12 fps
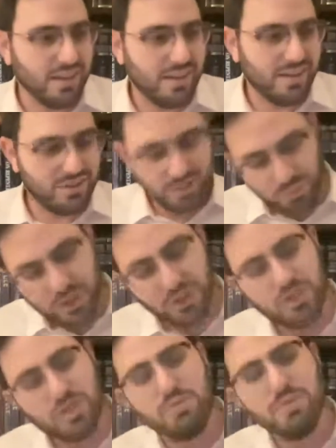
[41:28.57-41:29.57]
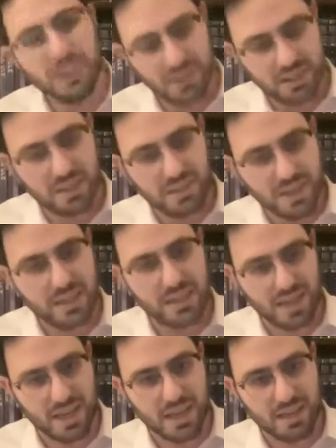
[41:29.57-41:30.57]
it's a real humility that
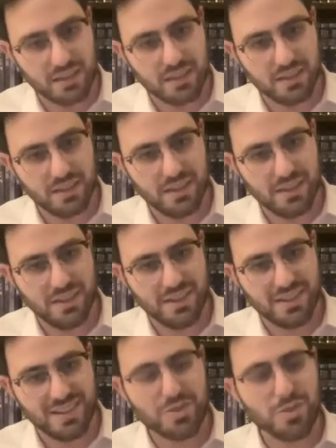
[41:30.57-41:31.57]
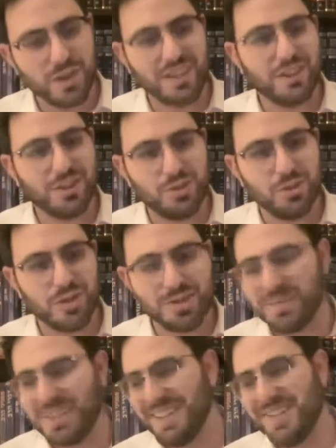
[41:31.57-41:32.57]
he had. His great
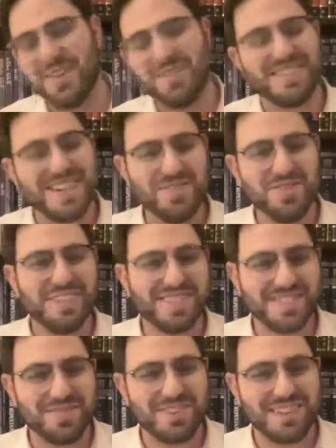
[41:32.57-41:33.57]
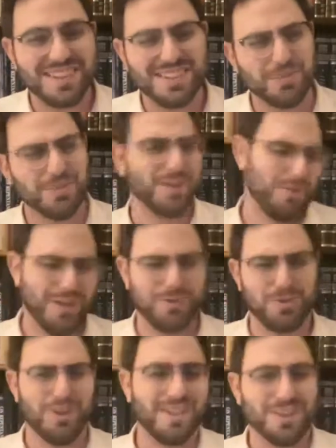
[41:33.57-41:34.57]
chidushim, I don't know, every time you read something and someone's like, well,
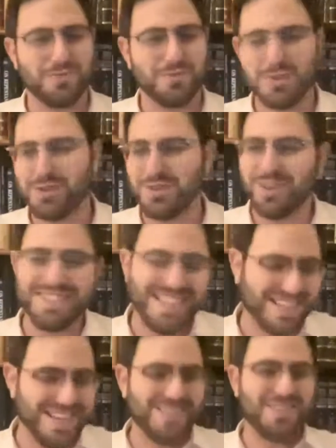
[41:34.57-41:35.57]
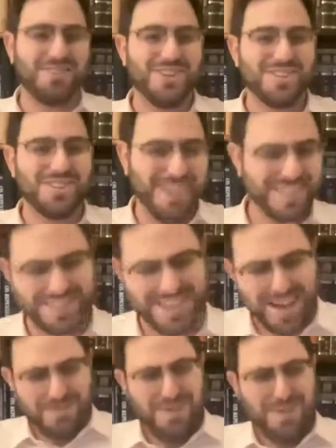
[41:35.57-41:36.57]
that's really controversial. And you're like, it's not controversial. That's the
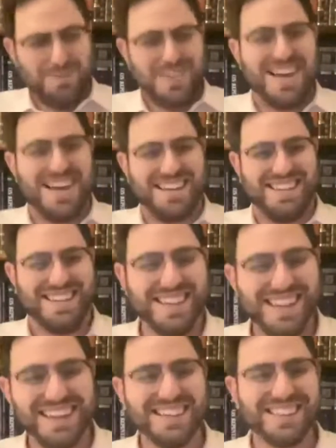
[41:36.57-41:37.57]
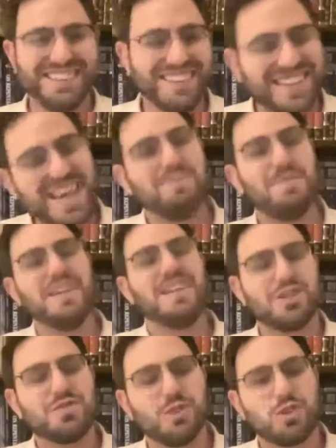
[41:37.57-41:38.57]
obvious shot. You know, it can't be
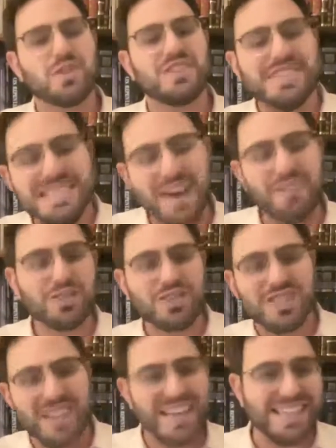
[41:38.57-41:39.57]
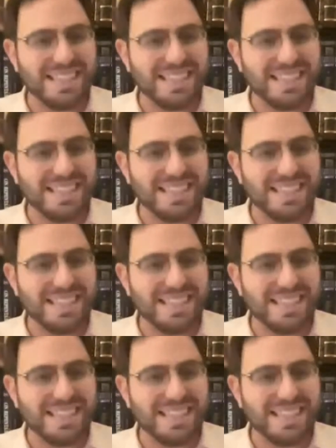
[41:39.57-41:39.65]
controversial because he never said